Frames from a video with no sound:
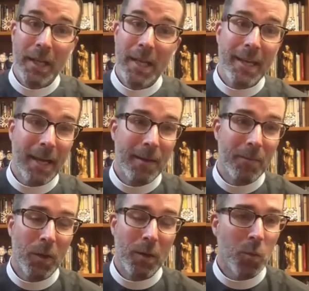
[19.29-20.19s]

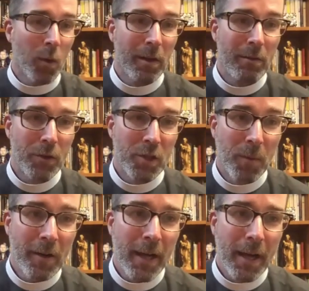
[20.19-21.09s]
he was working for
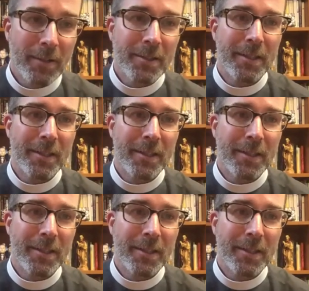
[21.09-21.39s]
Sparkhouse,